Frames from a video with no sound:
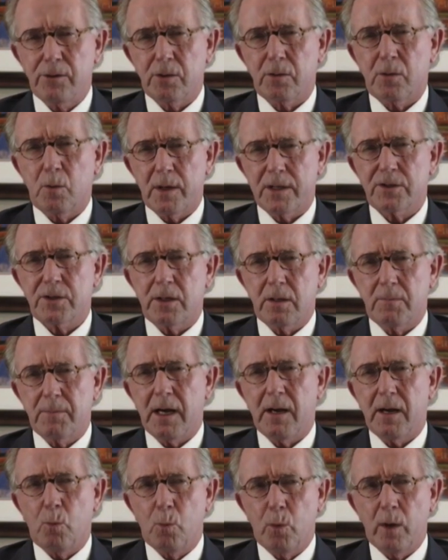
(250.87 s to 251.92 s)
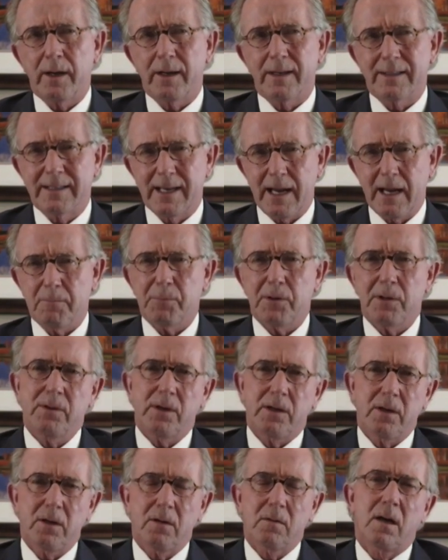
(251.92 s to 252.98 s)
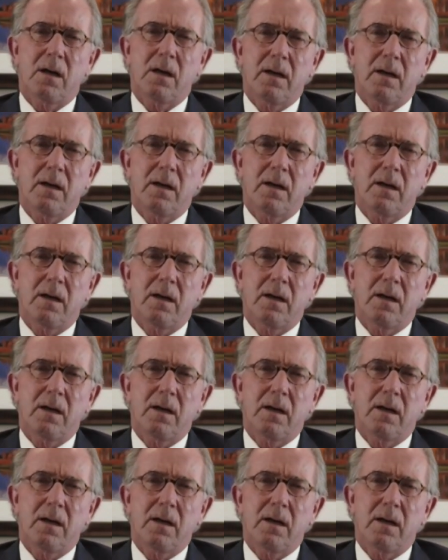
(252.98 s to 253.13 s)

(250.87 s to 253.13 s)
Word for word: your question about will it dampen their